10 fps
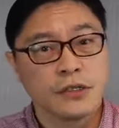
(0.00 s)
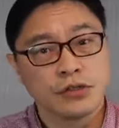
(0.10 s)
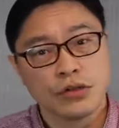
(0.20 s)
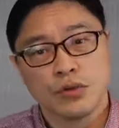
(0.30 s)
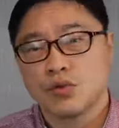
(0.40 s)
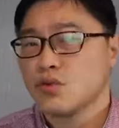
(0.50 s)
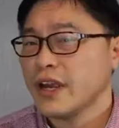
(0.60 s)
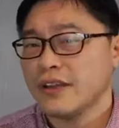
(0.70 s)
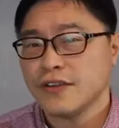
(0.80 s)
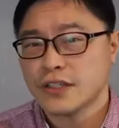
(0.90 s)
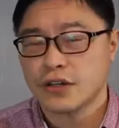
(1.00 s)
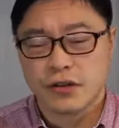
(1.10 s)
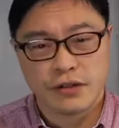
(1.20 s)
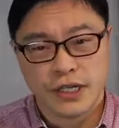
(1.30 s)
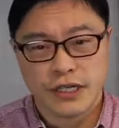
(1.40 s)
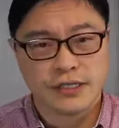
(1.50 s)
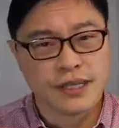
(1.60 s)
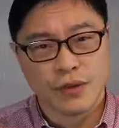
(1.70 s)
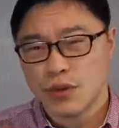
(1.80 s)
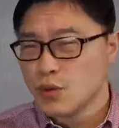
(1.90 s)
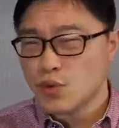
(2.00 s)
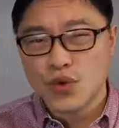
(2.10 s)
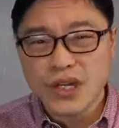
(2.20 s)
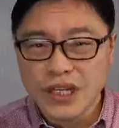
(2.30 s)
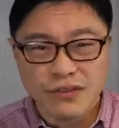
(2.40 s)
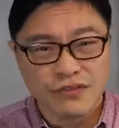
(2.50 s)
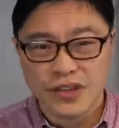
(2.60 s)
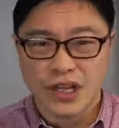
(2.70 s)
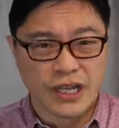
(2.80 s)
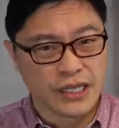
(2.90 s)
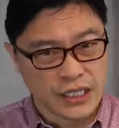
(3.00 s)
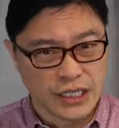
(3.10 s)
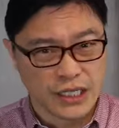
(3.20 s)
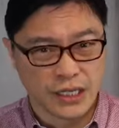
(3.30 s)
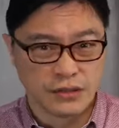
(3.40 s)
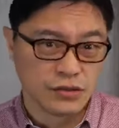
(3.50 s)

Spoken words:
So cravings are things that we really feel like eating.